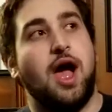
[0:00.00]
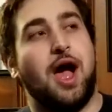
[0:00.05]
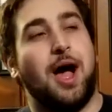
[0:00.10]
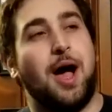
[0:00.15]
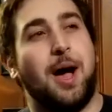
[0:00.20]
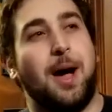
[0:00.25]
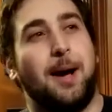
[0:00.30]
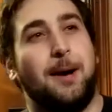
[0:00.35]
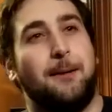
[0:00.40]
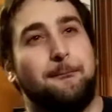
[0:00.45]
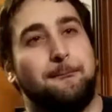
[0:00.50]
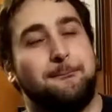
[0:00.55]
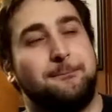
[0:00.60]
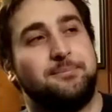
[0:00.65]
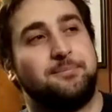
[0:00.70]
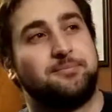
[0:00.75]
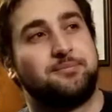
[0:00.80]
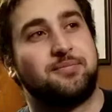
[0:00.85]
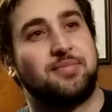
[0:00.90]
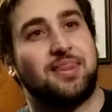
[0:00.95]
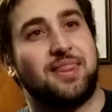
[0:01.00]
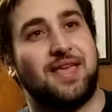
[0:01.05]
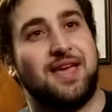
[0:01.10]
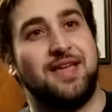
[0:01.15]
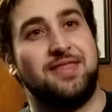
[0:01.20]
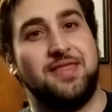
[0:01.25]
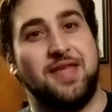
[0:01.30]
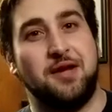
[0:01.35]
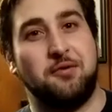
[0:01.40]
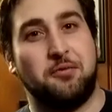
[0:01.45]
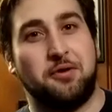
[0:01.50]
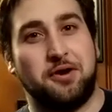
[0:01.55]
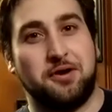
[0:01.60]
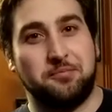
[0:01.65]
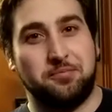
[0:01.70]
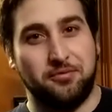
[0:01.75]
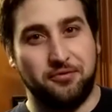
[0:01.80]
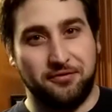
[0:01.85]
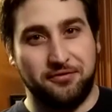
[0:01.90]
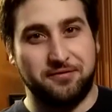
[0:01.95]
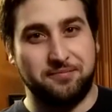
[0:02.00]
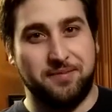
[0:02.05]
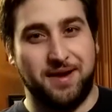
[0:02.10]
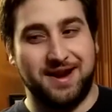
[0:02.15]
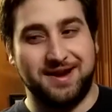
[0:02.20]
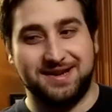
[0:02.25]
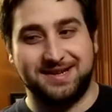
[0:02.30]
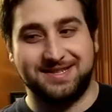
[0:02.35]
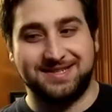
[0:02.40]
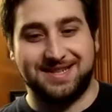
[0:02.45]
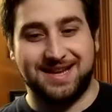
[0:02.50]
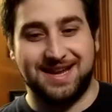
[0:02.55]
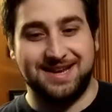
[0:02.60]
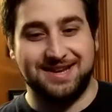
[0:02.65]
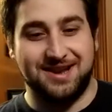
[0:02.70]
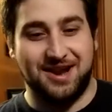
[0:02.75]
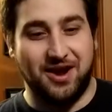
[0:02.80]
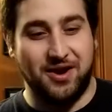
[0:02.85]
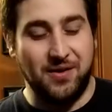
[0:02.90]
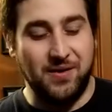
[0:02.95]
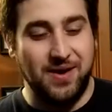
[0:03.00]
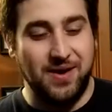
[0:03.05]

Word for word: Um, and they weren't approved by Nintendo.